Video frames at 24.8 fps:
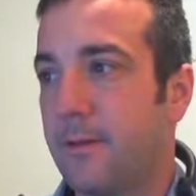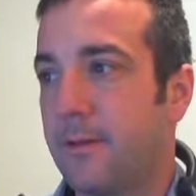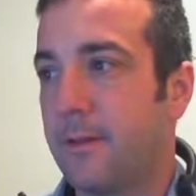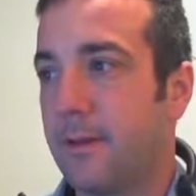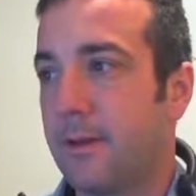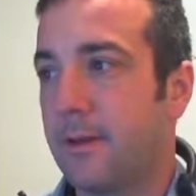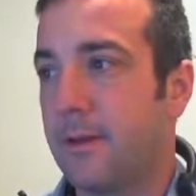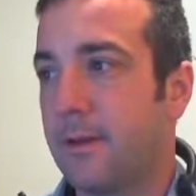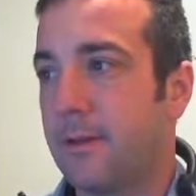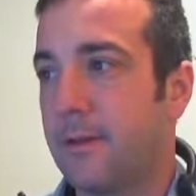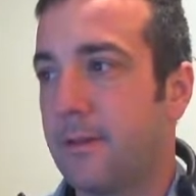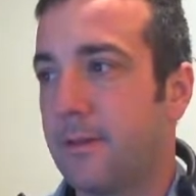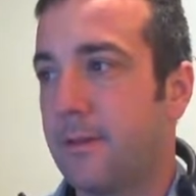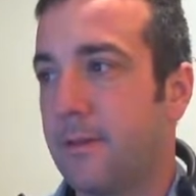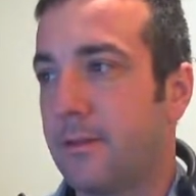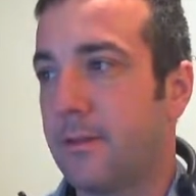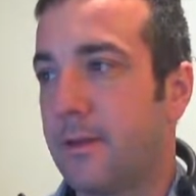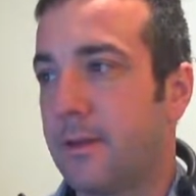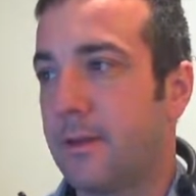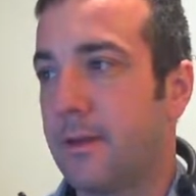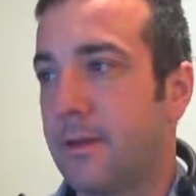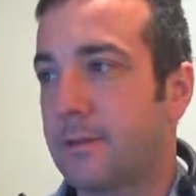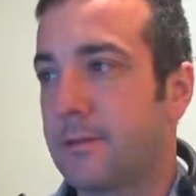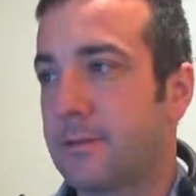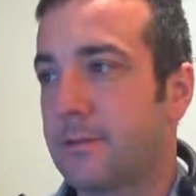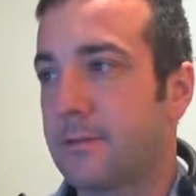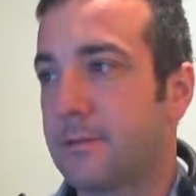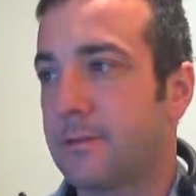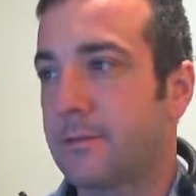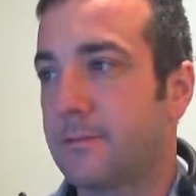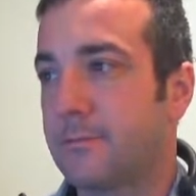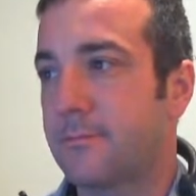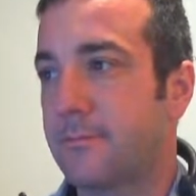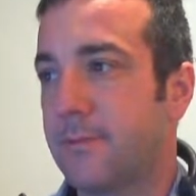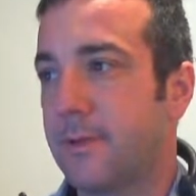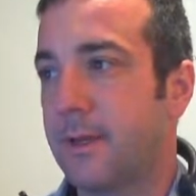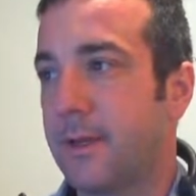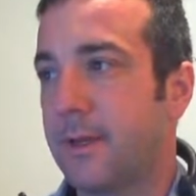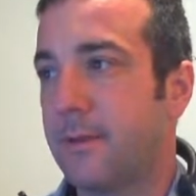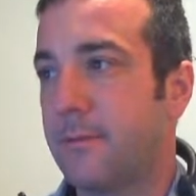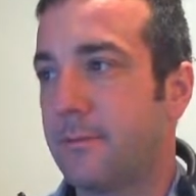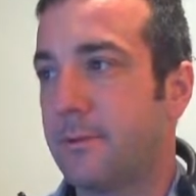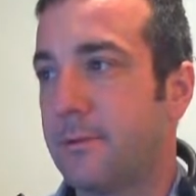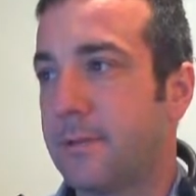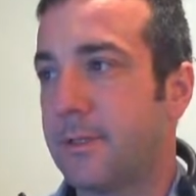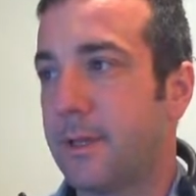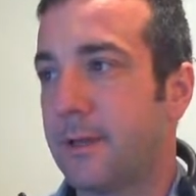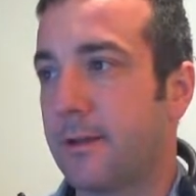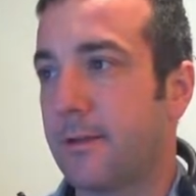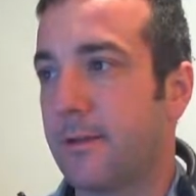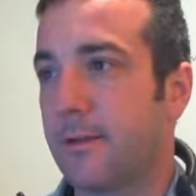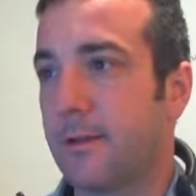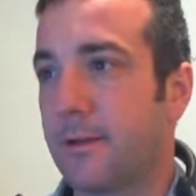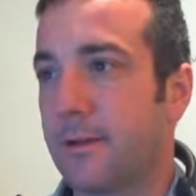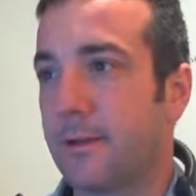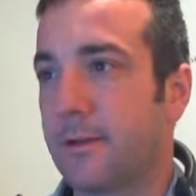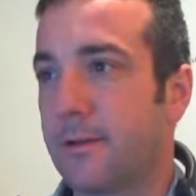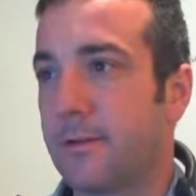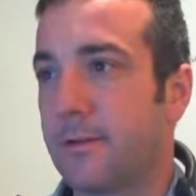that this, and we'll take a look.